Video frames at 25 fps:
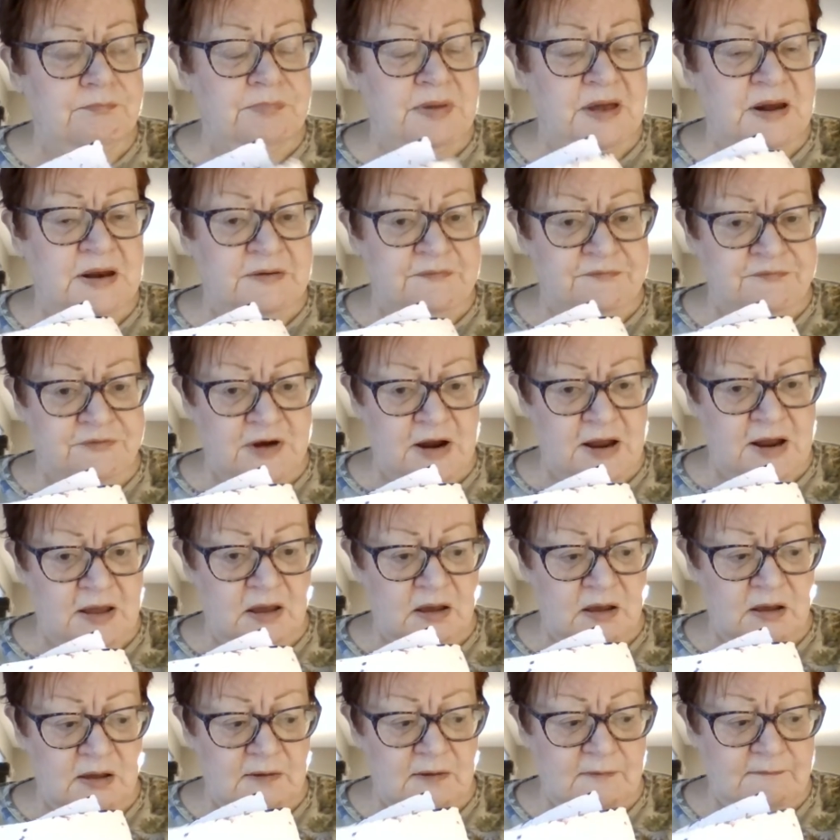Betty
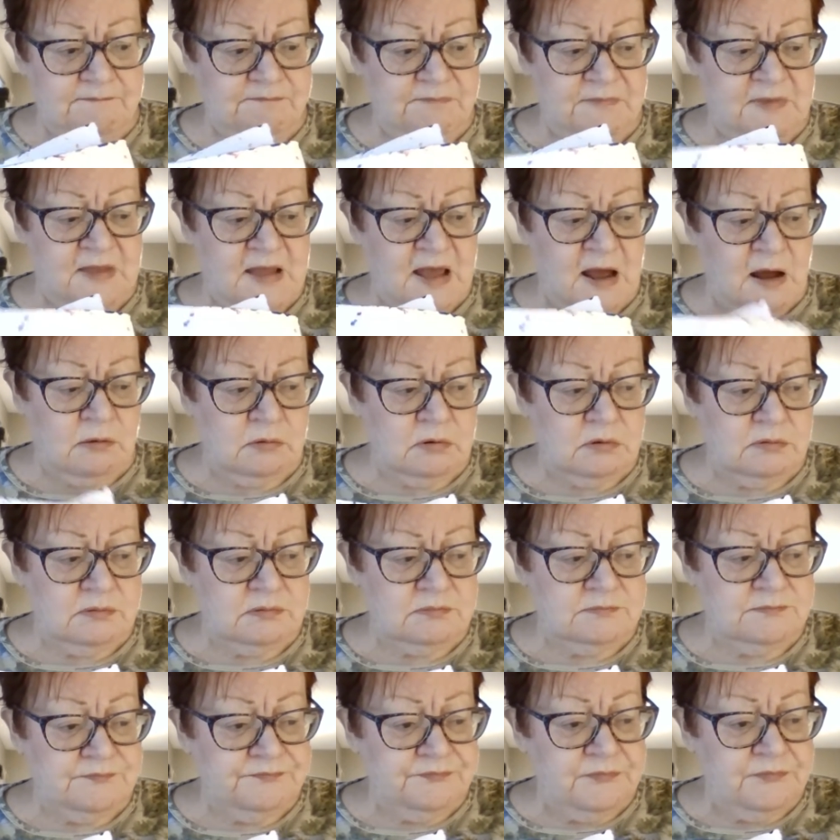Frank. Now,
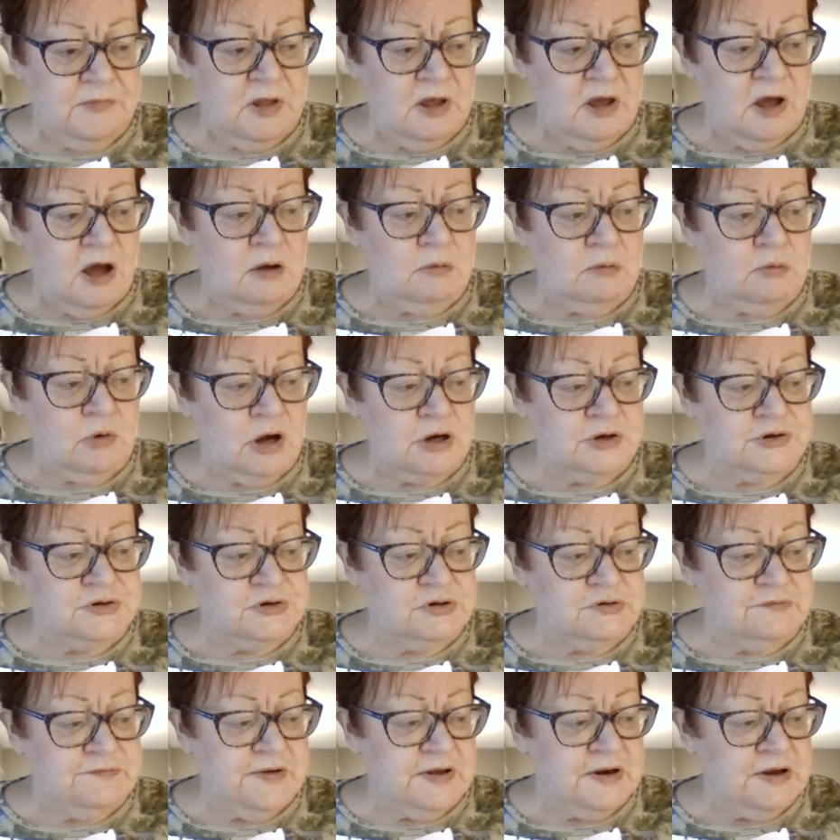I
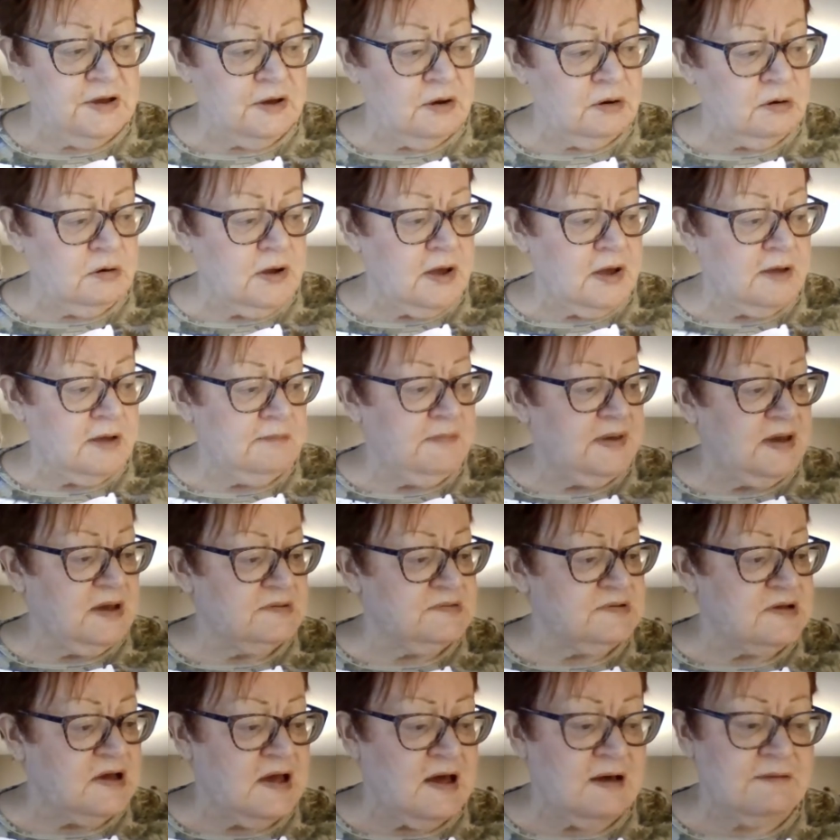watched her video, and
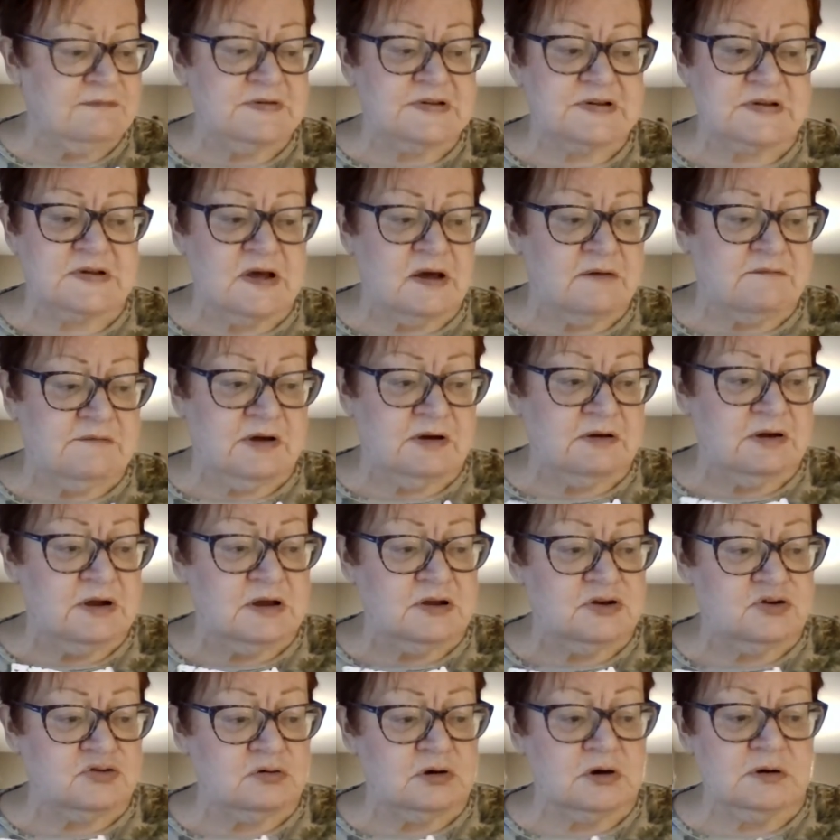because I have a
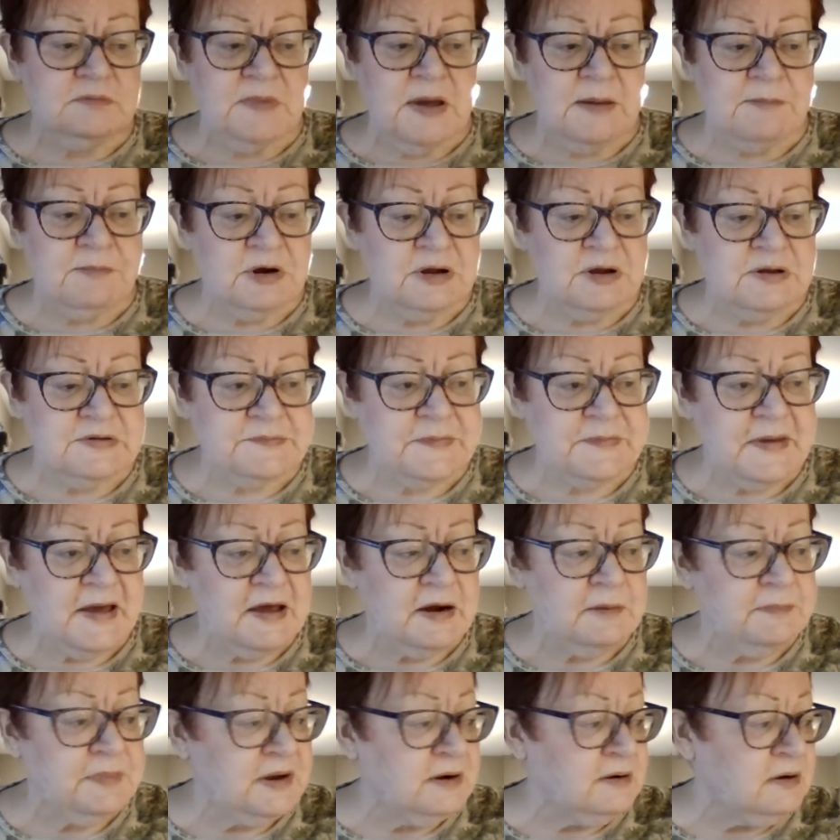very short memory
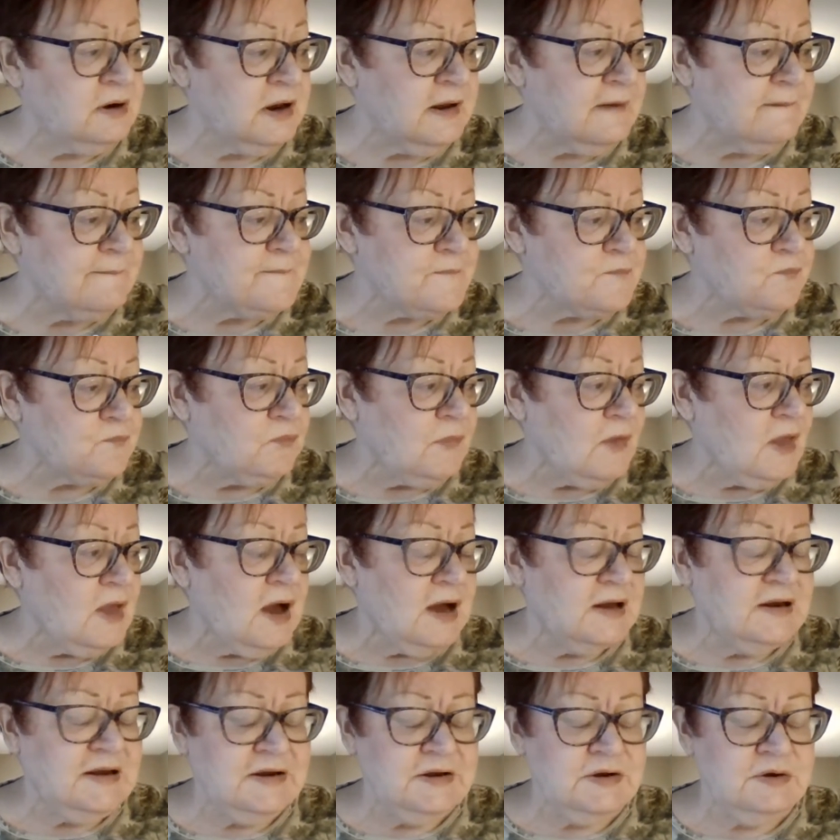span, apparently,
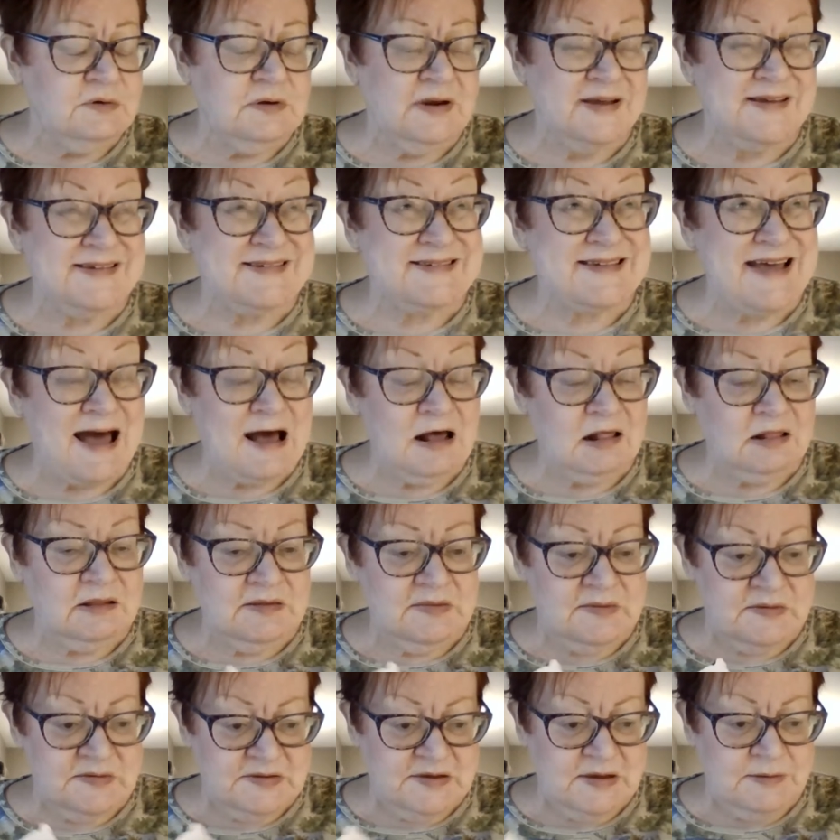I didn't do it
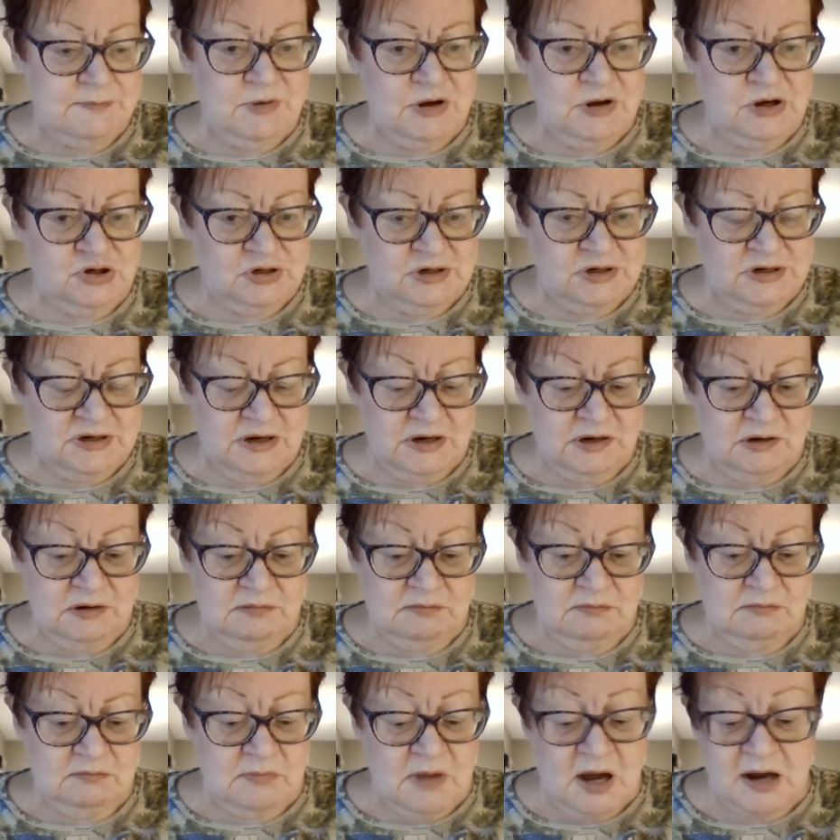exactly the same way she did.
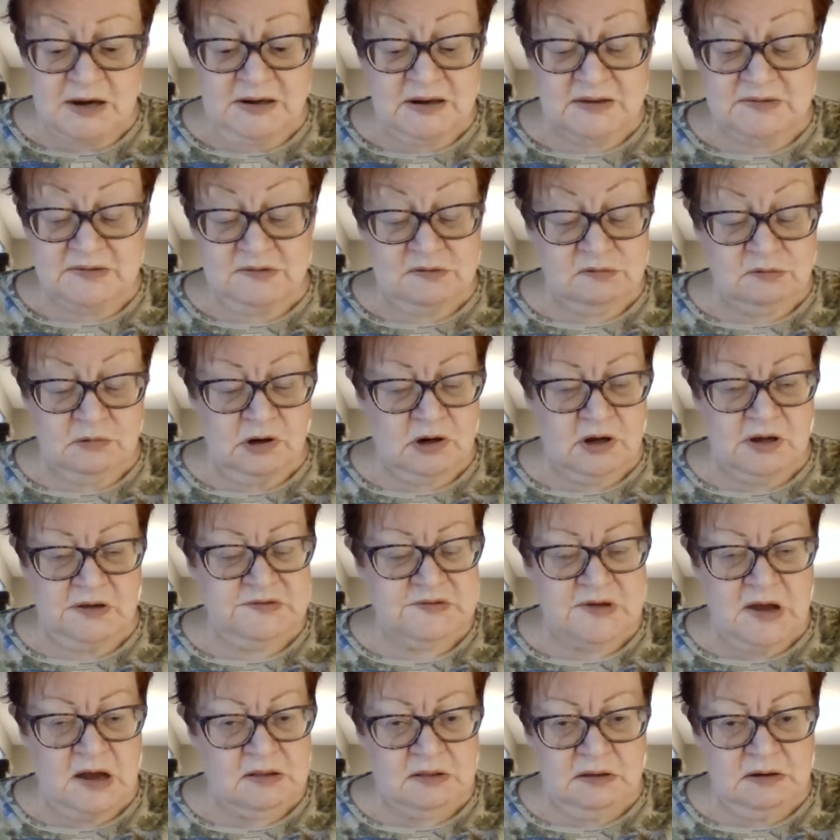Mine doesn't look
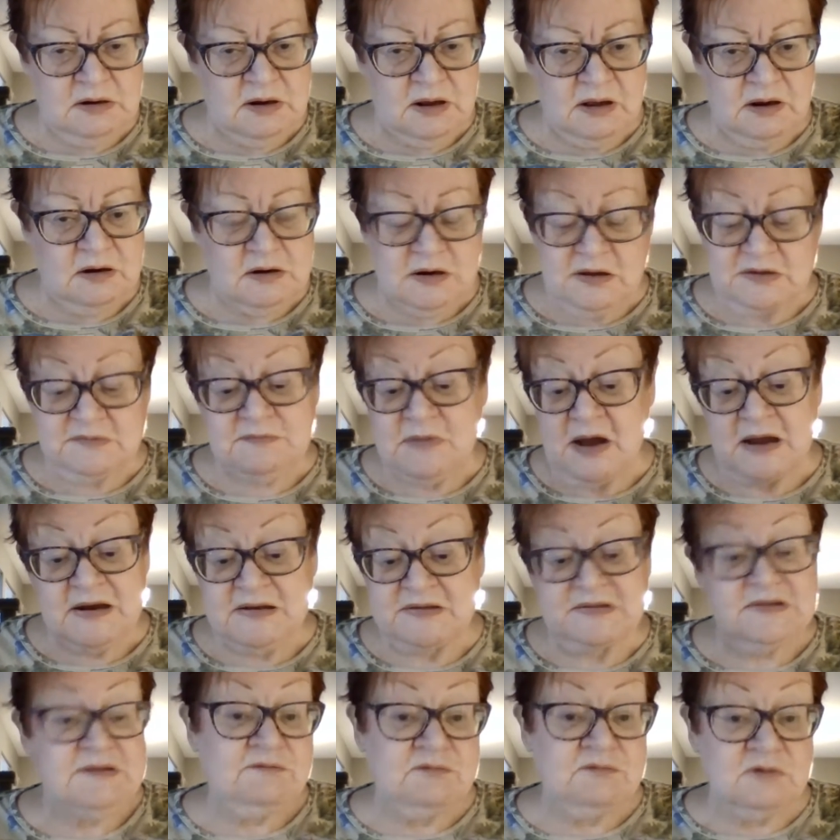exactly like that. Mine
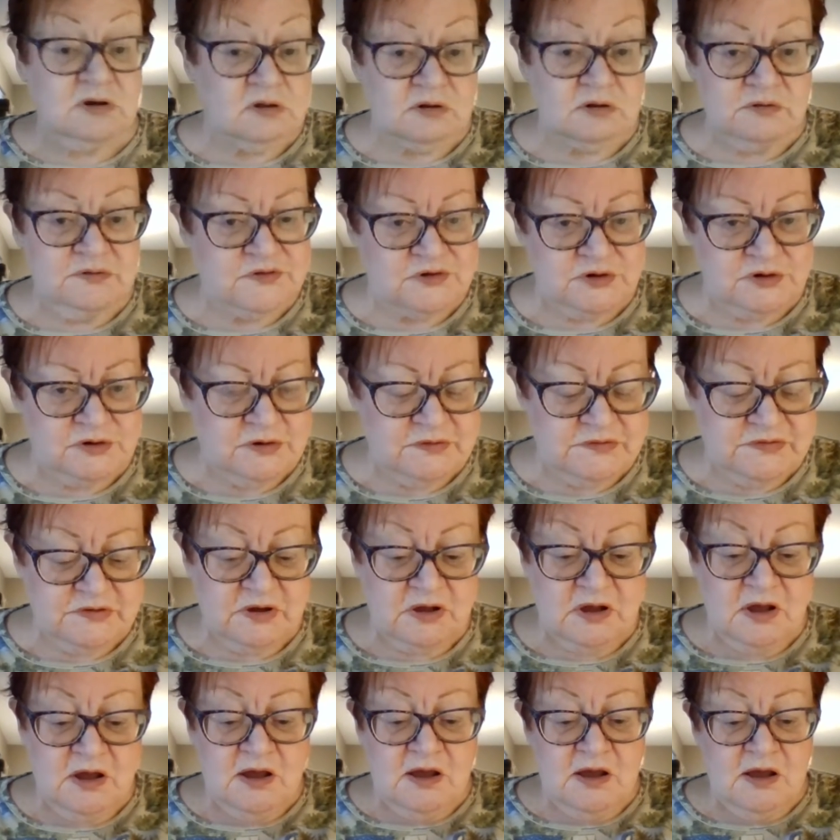doesn't even look close to hers.
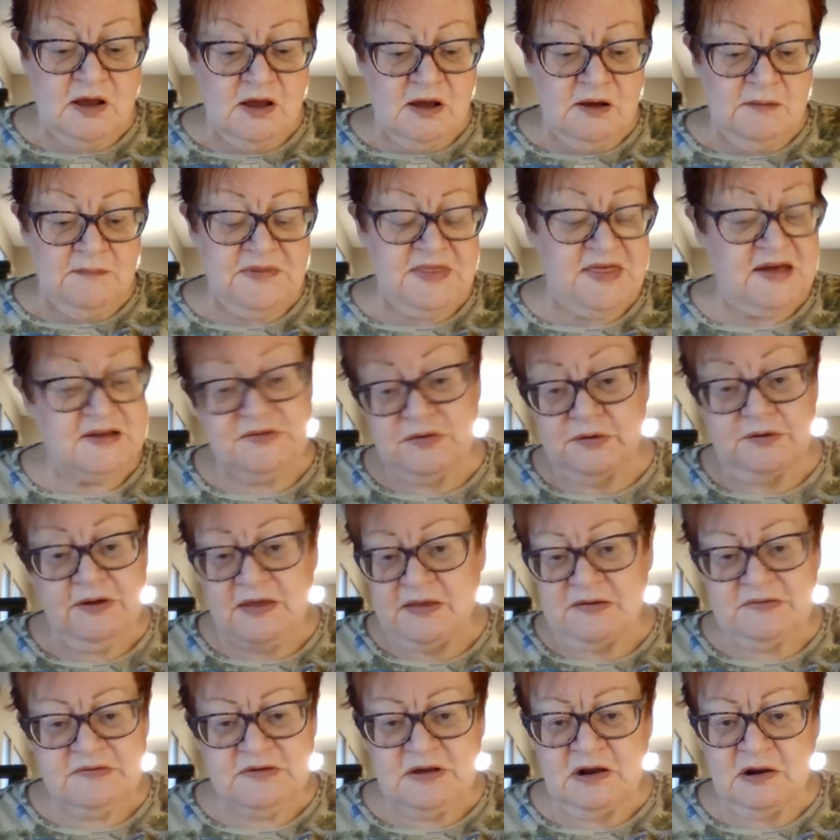But that's
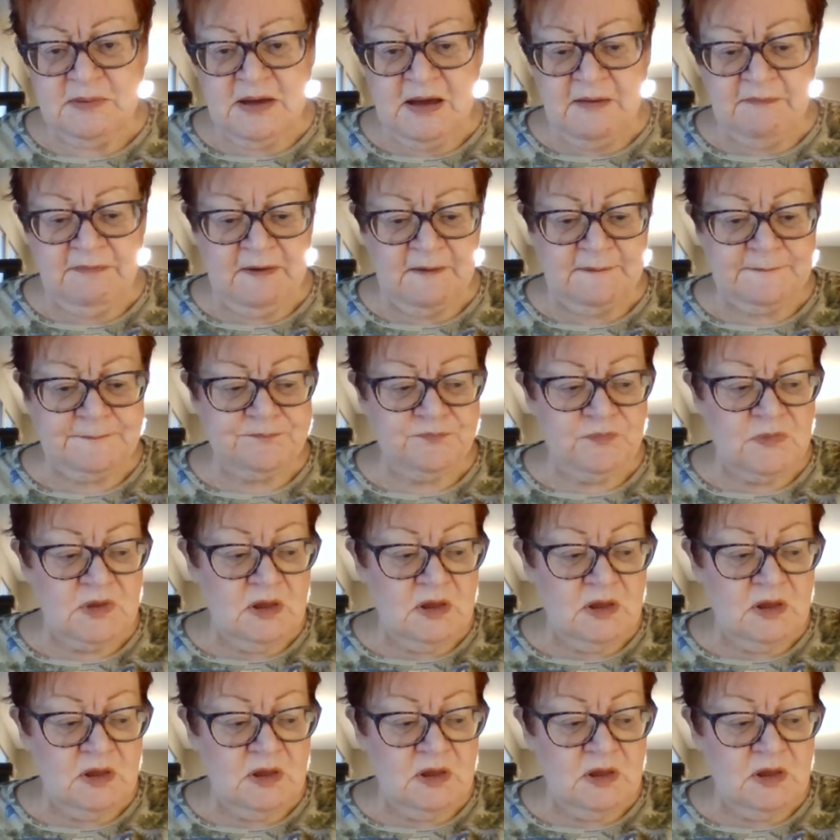okay. It's not a bad thing.